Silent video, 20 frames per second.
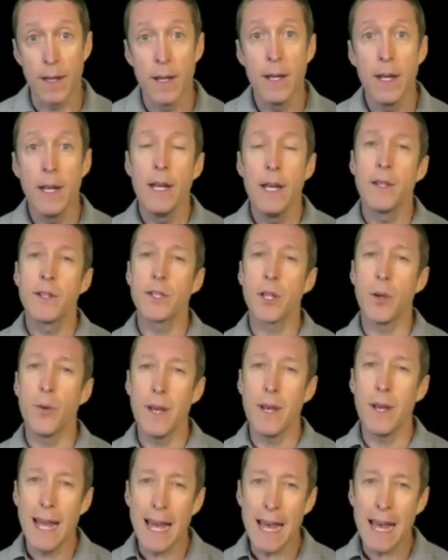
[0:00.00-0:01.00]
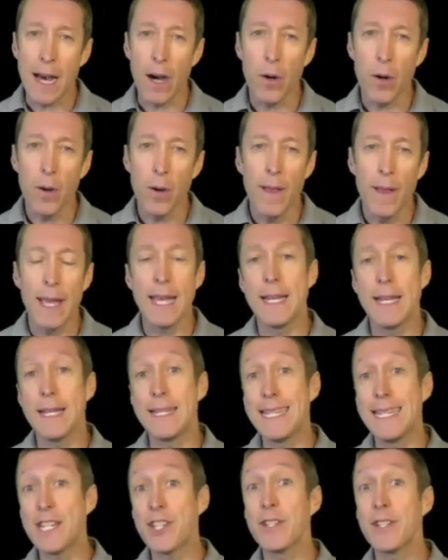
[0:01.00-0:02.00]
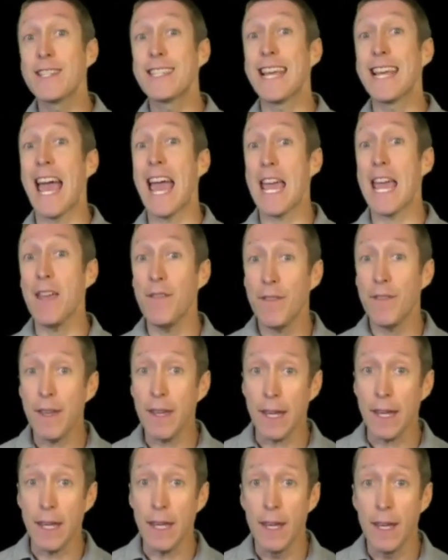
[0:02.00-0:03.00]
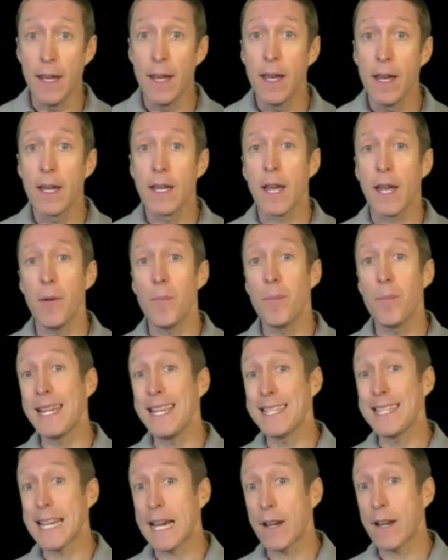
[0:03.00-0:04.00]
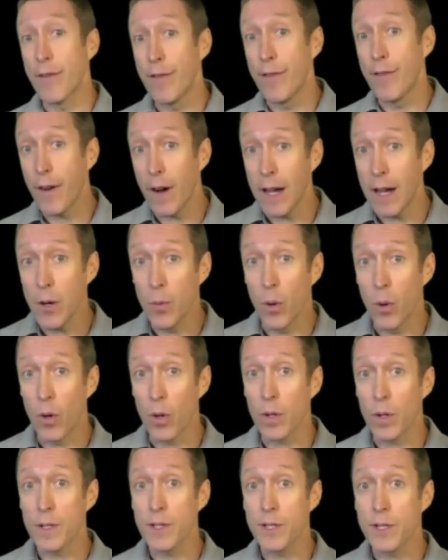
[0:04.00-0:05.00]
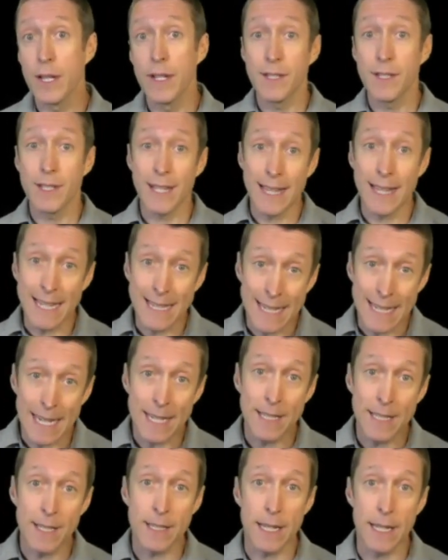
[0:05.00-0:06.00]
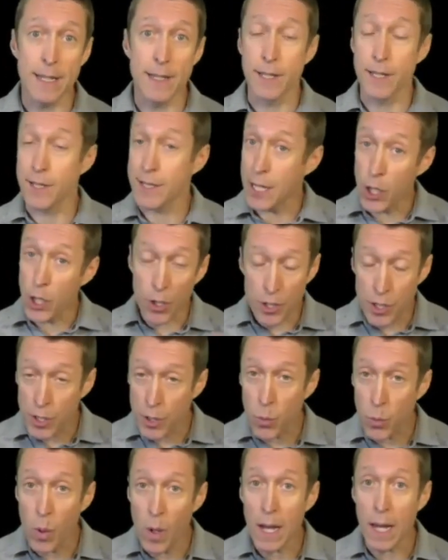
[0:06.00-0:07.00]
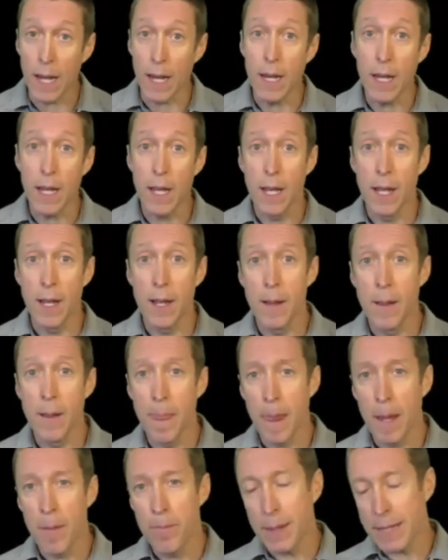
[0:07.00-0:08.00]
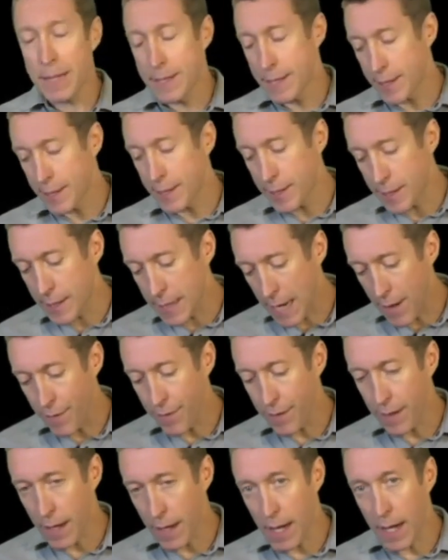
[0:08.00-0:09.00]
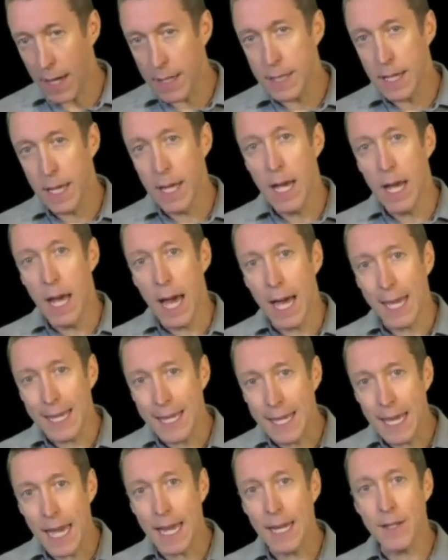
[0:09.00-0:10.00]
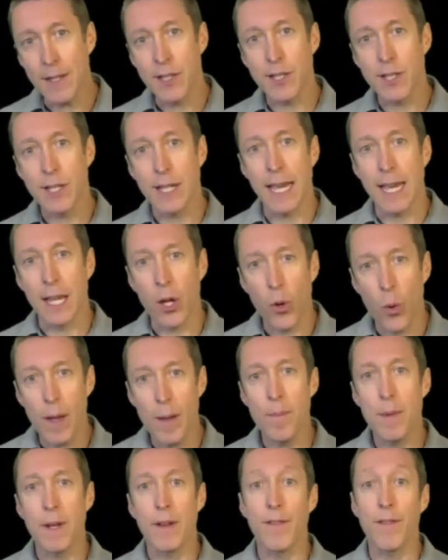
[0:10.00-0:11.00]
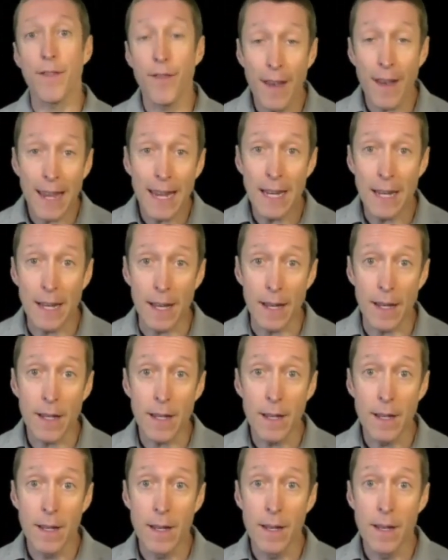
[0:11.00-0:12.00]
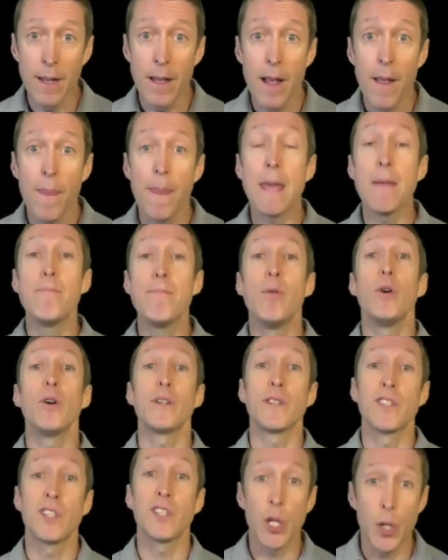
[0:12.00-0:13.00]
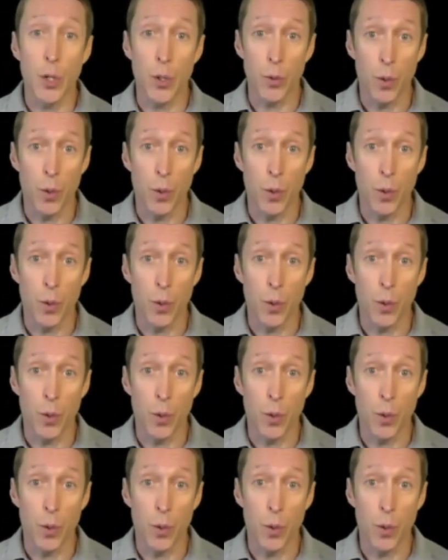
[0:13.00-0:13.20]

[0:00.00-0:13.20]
So now, in addition to AV, companies add firewalls to their data centers, and not just one, but to safeguard against equipment failure, they bought two.